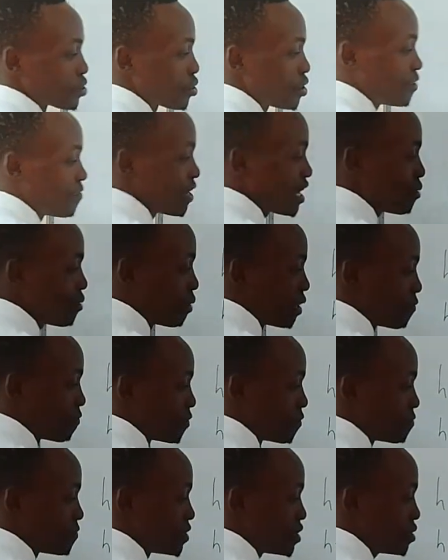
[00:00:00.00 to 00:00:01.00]
So divide by
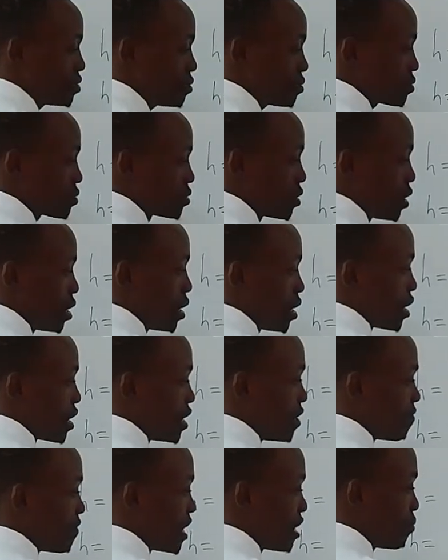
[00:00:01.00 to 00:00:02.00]
15,
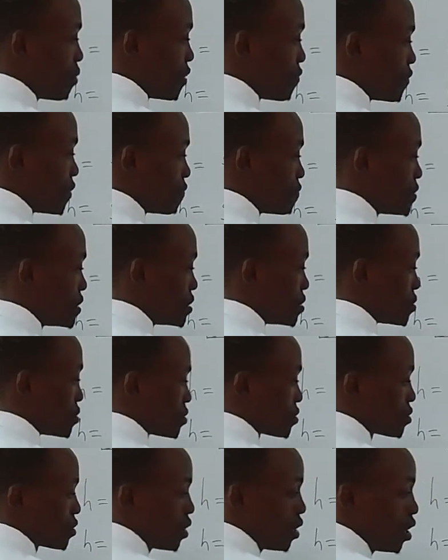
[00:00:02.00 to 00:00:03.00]
divide by
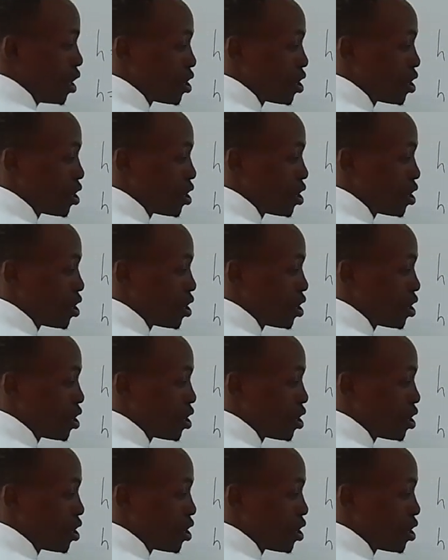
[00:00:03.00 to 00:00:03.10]
15.